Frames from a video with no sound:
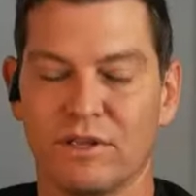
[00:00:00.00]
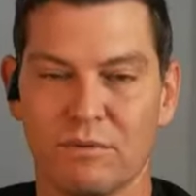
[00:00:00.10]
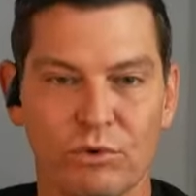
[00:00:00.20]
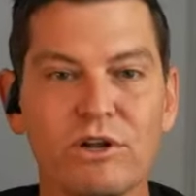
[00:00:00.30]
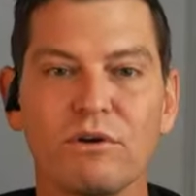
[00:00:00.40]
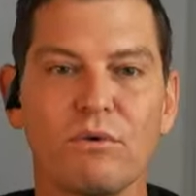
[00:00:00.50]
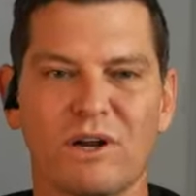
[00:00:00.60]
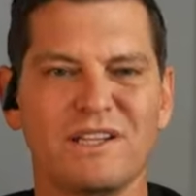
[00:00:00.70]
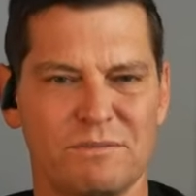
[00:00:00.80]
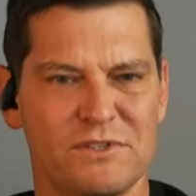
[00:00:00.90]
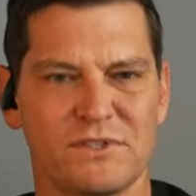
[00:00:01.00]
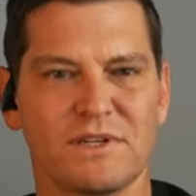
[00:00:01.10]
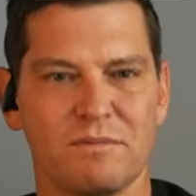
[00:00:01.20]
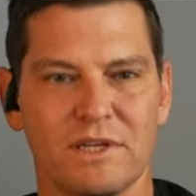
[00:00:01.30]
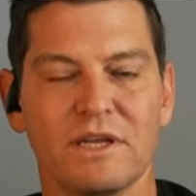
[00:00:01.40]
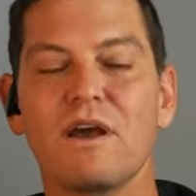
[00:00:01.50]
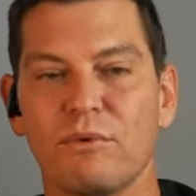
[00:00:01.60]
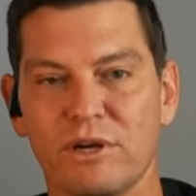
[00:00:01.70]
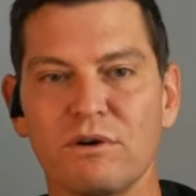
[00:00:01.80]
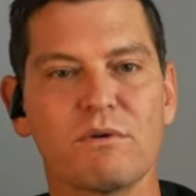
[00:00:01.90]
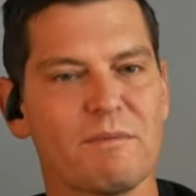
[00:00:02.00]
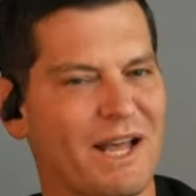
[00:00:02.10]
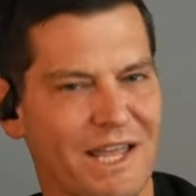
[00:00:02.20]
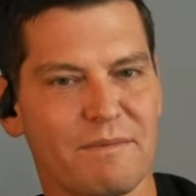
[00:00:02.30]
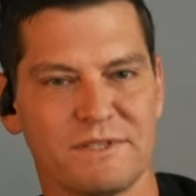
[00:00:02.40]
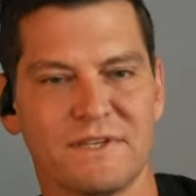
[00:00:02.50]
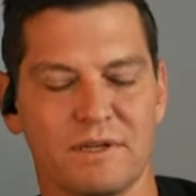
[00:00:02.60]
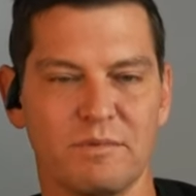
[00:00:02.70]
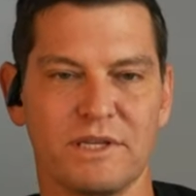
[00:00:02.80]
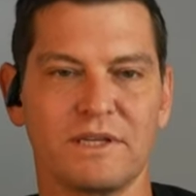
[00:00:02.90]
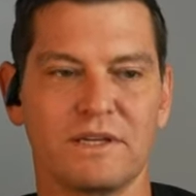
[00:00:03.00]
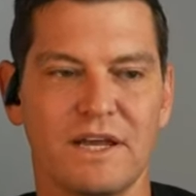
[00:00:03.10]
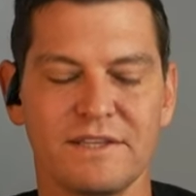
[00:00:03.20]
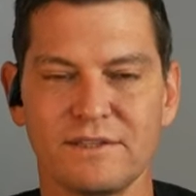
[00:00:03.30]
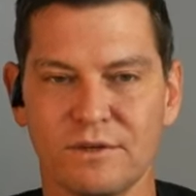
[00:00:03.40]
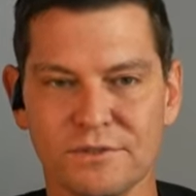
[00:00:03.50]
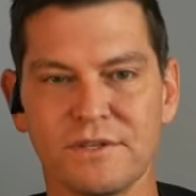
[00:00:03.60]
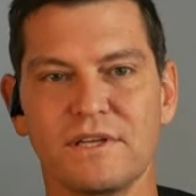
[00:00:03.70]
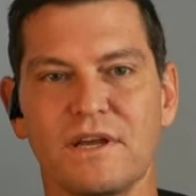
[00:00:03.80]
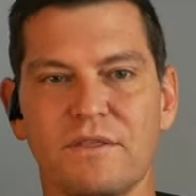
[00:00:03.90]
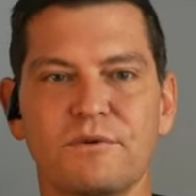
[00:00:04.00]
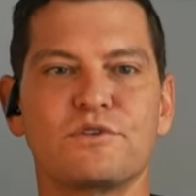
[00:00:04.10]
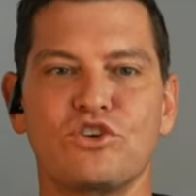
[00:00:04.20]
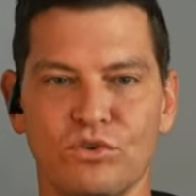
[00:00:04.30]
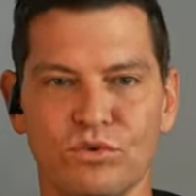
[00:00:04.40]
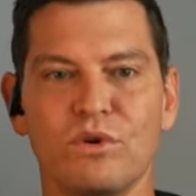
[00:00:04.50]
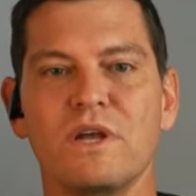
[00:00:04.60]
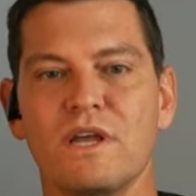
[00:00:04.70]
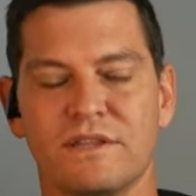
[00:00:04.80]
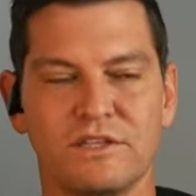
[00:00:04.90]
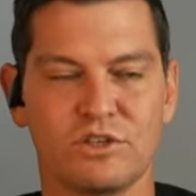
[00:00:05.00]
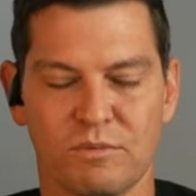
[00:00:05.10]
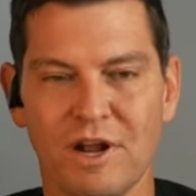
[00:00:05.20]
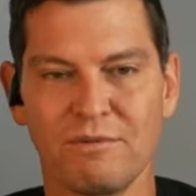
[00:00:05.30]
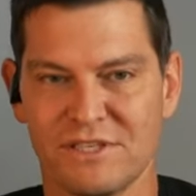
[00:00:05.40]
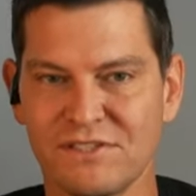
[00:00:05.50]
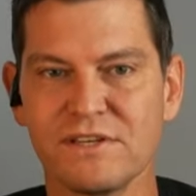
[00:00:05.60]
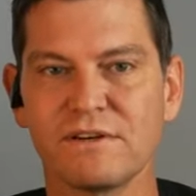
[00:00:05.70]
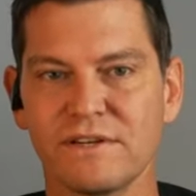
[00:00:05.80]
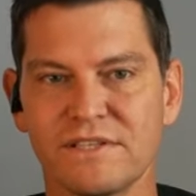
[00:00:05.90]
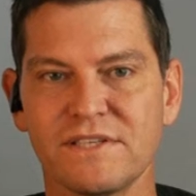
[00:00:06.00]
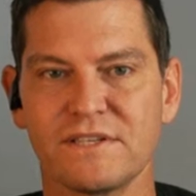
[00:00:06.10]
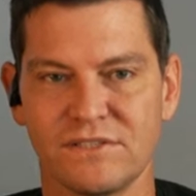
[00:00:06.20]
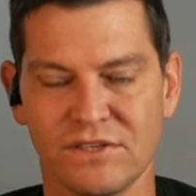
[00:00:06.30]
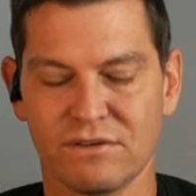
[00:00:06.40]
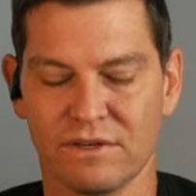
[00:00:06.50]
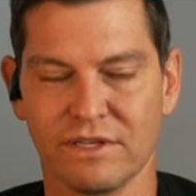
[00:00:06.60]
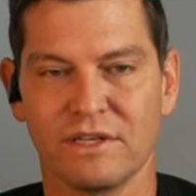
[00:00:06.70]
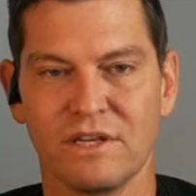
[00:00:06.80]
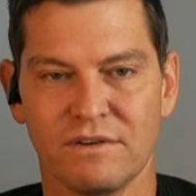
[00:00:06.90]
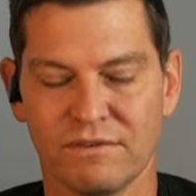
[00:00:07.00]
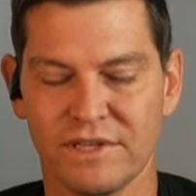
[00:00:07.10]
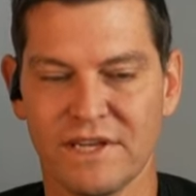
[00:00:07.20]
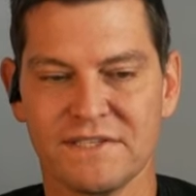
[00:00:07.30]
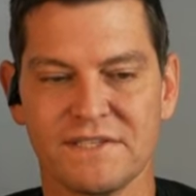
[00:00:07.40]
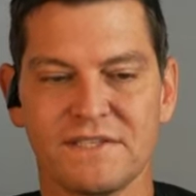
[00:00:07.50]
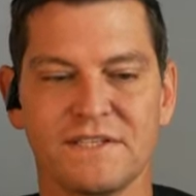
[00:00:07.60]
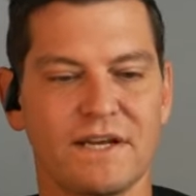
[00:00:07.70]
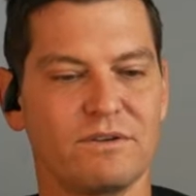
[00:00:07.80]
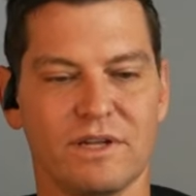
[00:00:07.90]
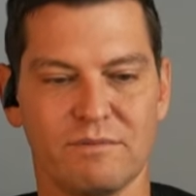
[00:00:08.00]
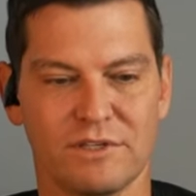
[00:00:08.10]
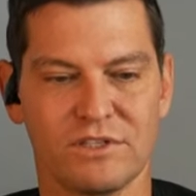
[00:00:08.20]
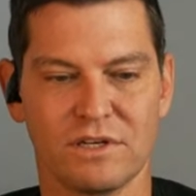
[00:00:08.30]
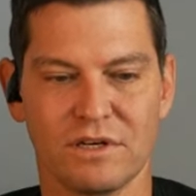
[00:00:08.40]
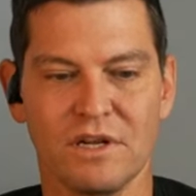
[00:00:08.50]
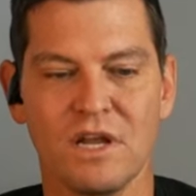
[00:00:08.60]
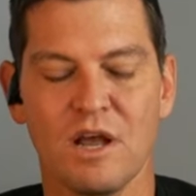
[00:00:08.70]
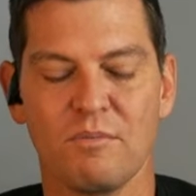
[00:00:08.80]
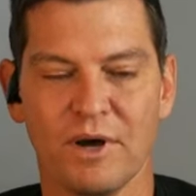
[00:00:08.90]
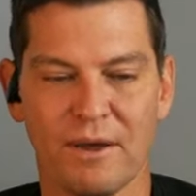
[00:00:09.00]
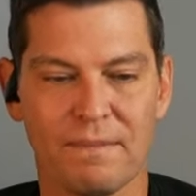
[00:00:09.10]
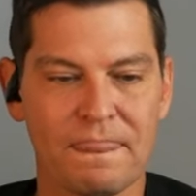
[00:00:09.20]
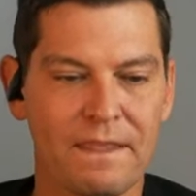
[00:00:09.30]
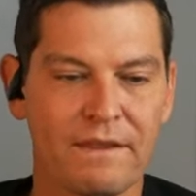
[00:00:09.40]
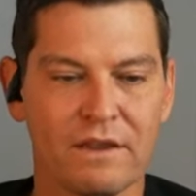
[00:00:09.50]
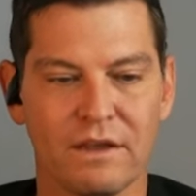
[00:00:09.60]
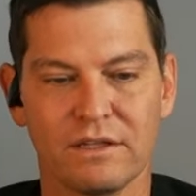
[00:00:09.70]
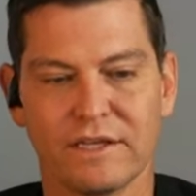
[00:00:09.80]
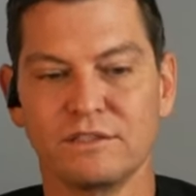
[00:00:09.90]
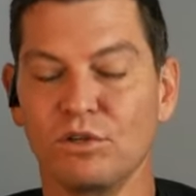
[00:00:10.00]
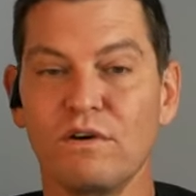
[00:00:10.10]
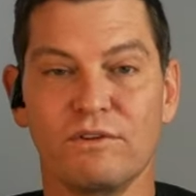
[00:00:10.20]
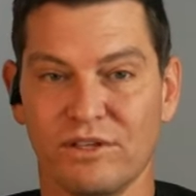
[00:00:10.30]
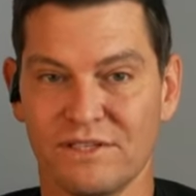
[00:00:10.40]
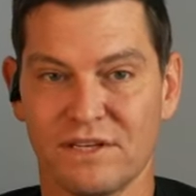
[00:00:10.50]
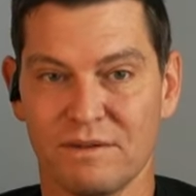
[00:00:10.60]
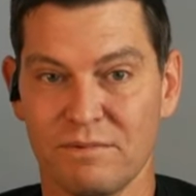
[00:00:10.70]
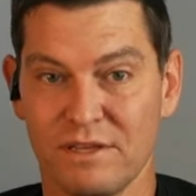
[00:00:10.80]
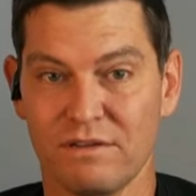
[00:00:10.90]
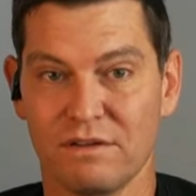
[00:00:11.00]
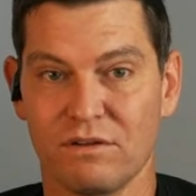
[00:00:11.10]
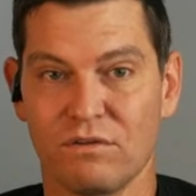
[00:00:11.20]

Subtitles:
game. We don't know where Clemson's going to be. We don't know where Miami's going to be. I think those are the other two that you're probably seriously considering for the ACC title game this year. But, like, Louisville is going to be